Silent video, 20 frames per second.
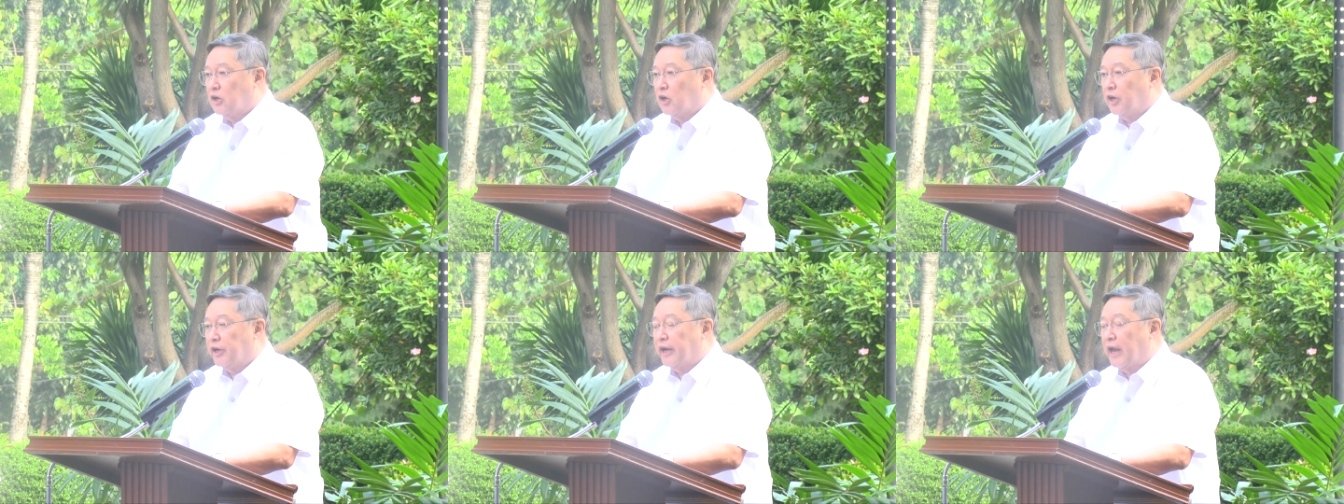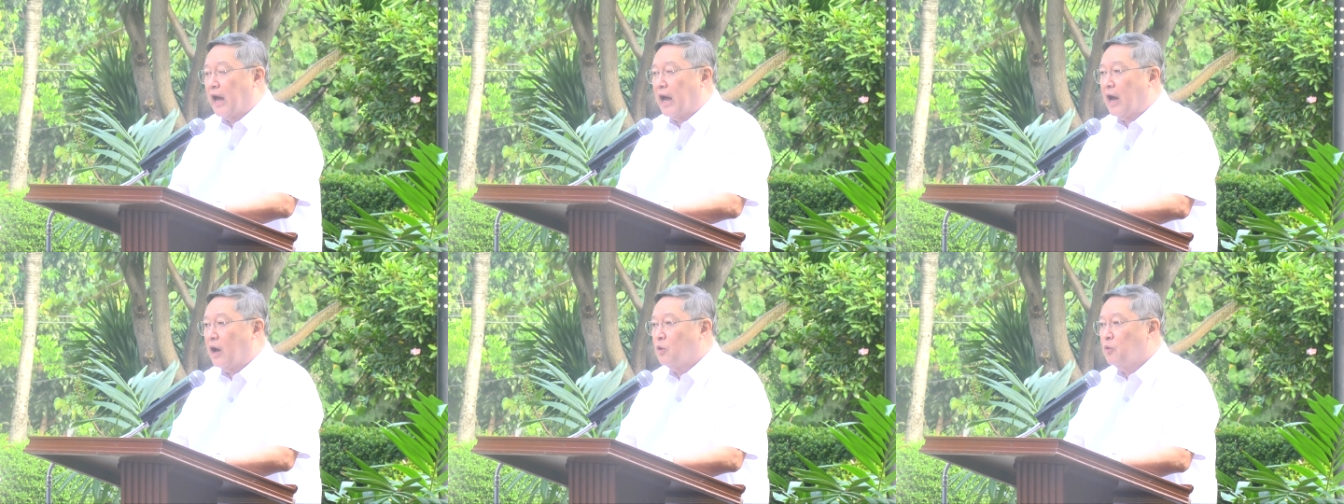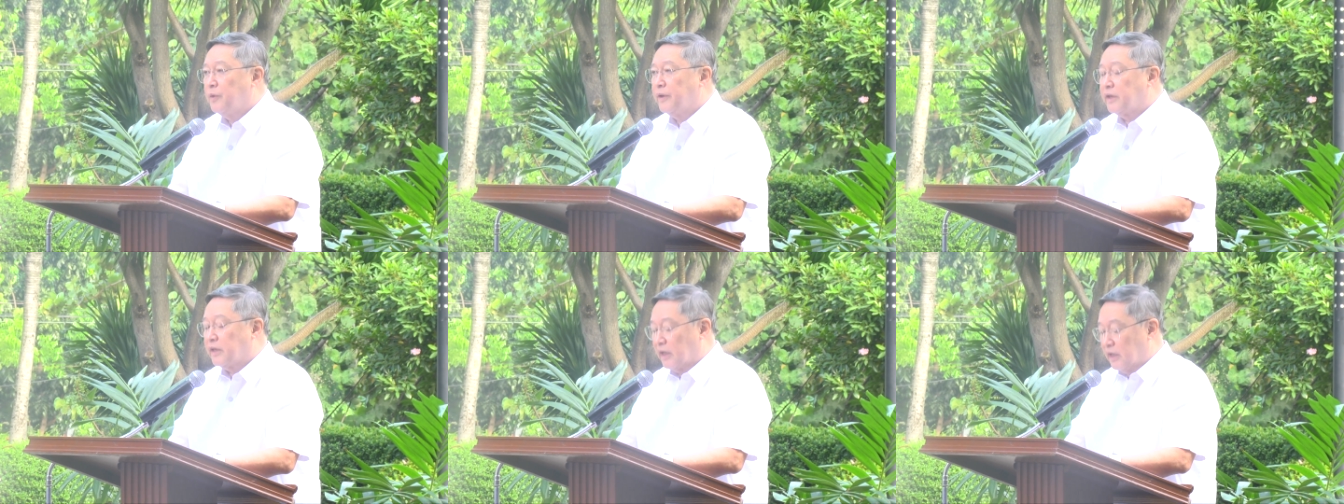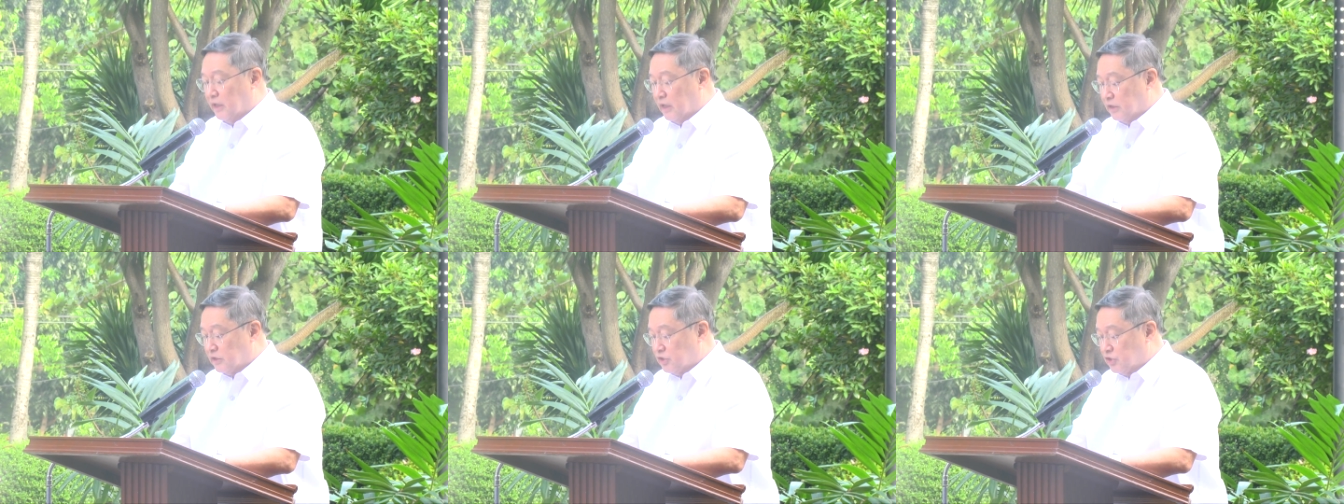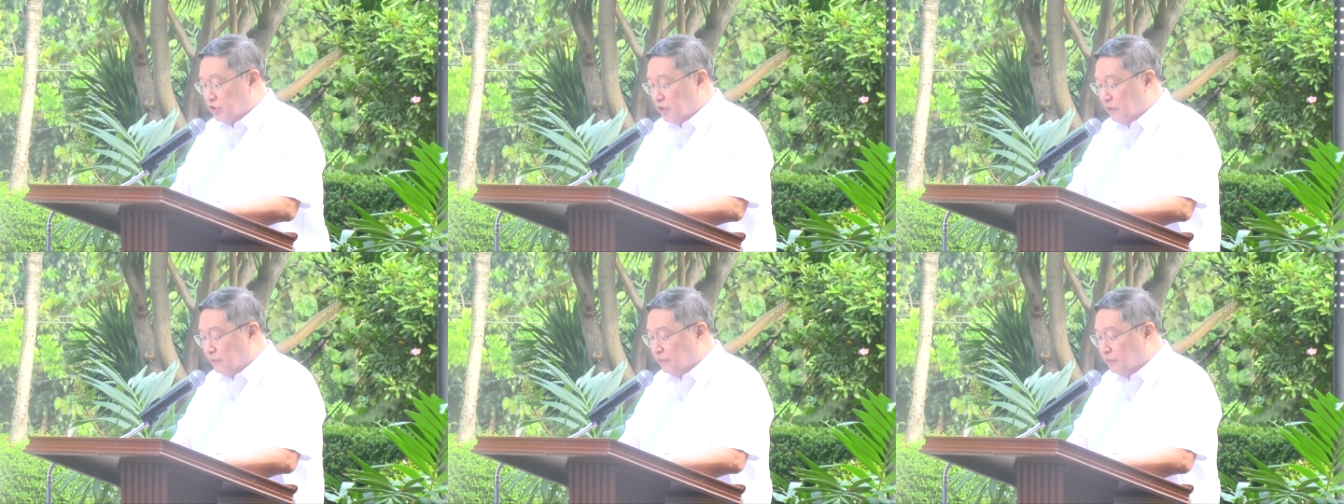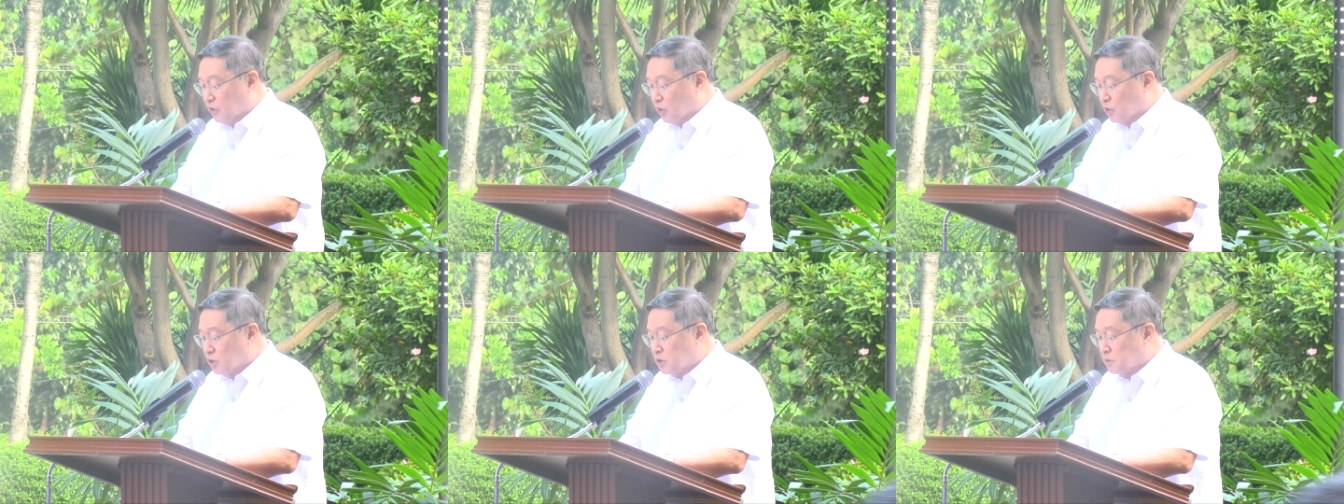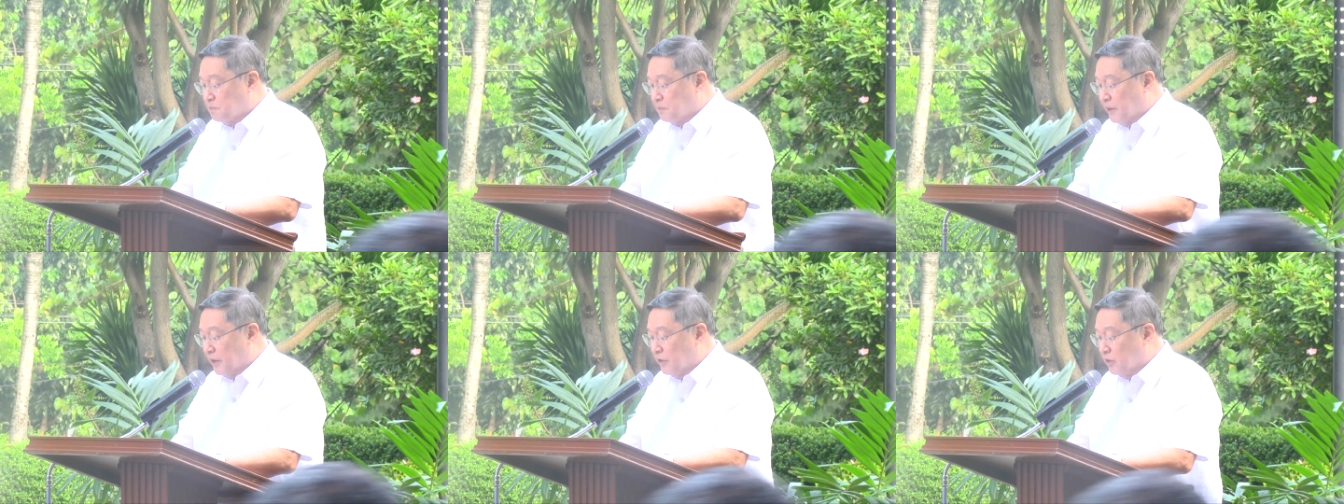on how we can achieve
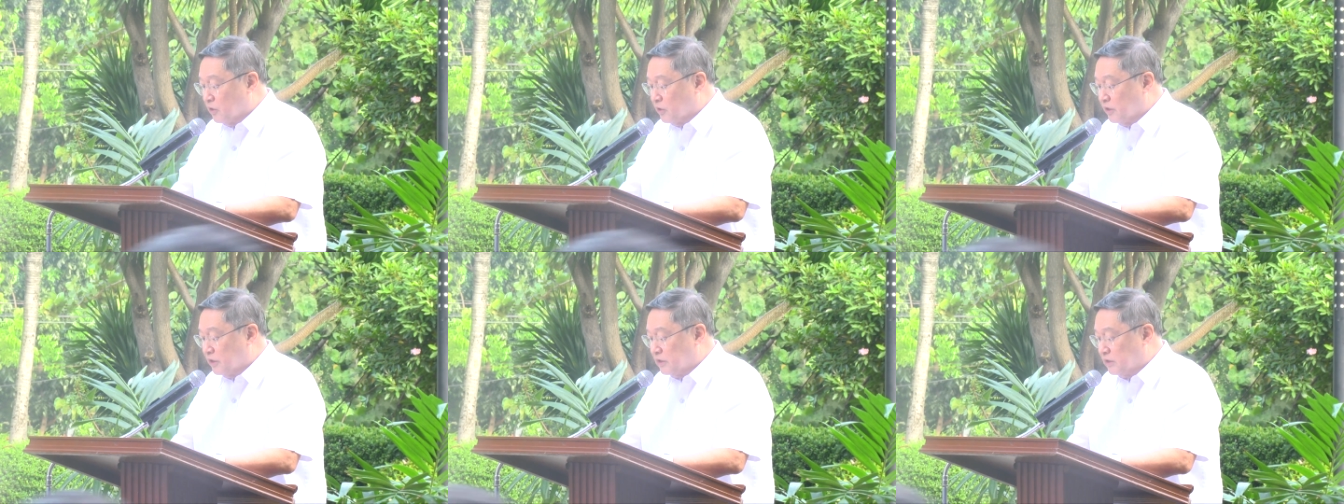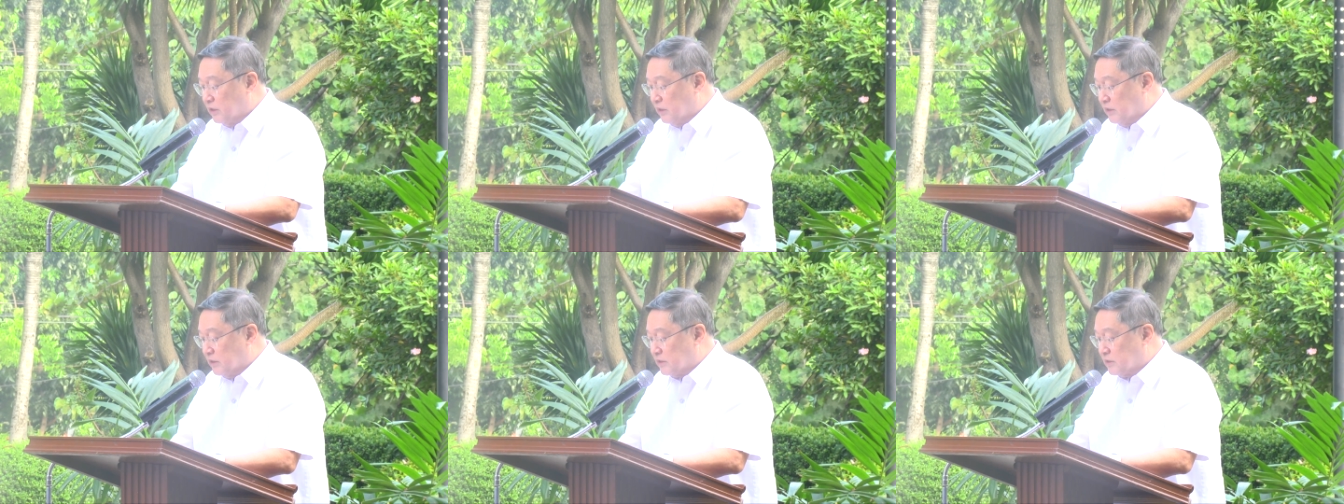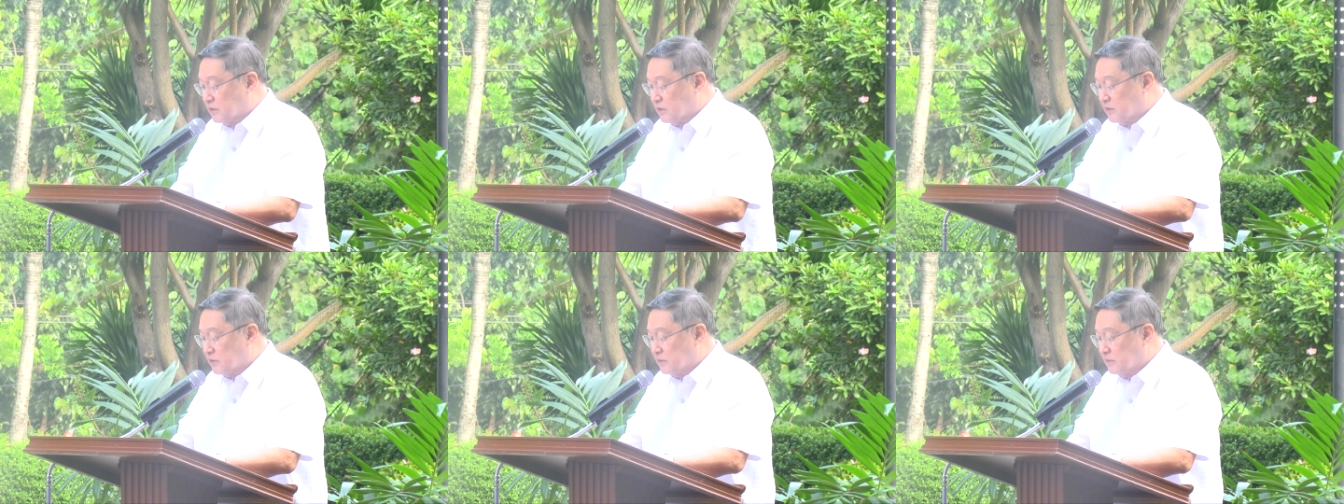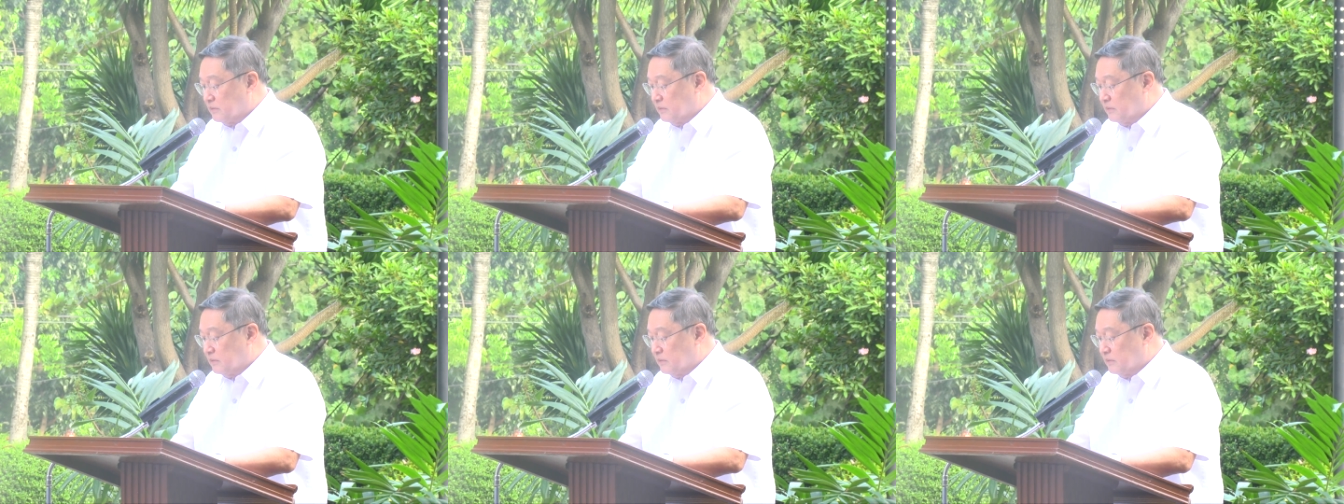those priorities.